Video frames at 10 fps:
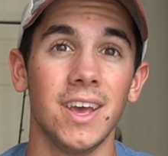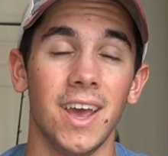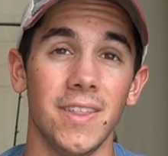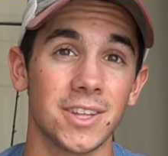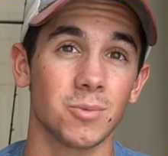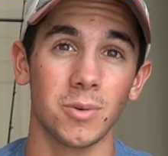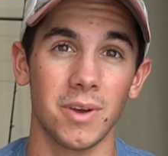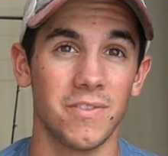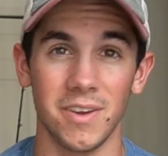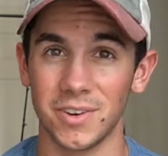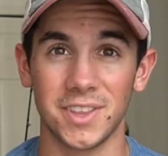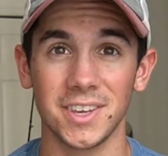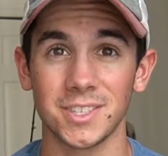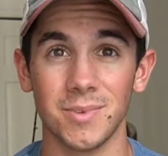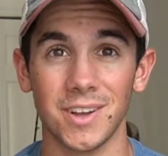And that's one of my favorite
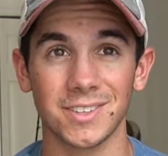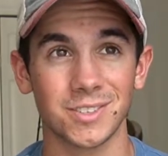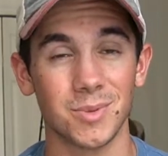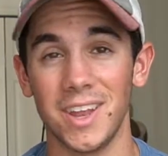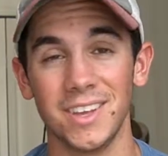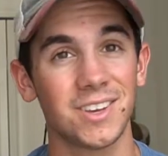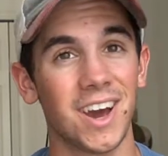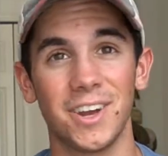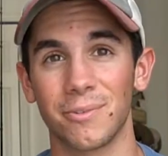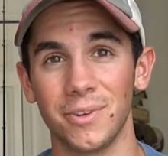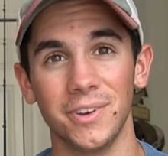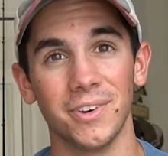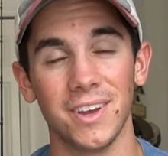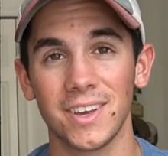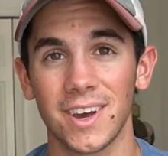things about any kind of
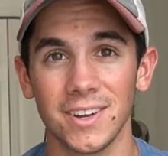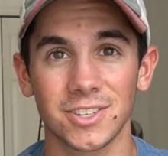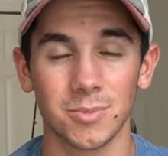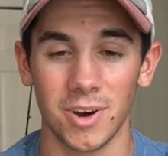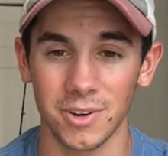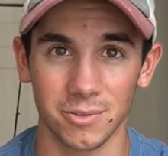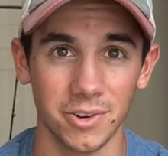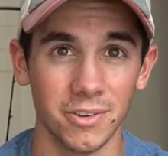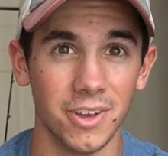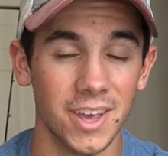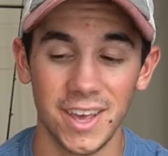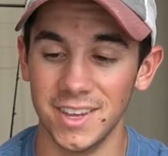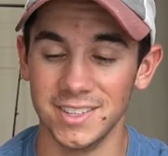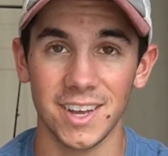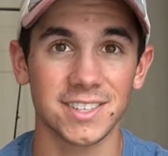reel, any kind of Shimano reel,
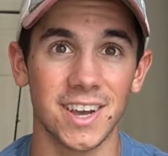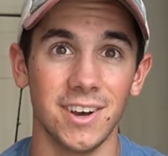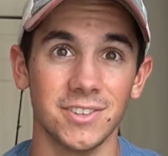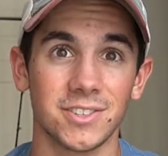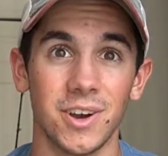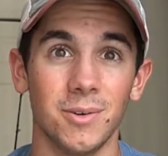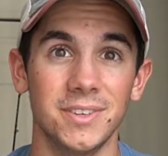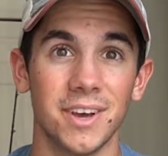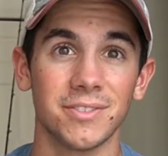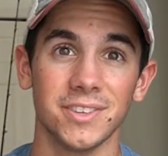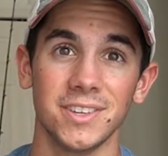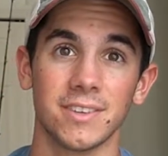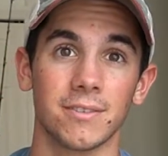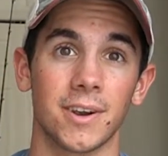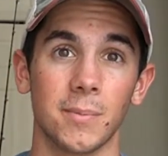is that sound. So I would definitely
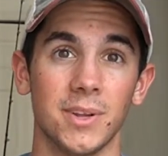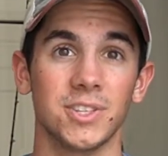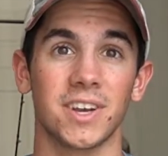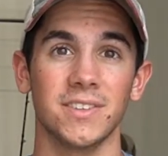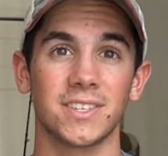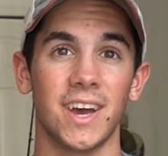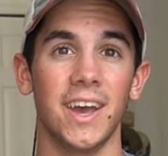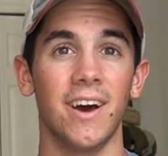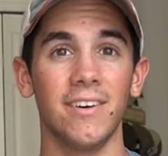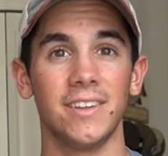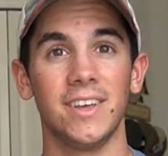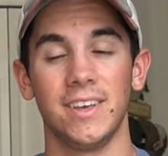recommend checking this guy out.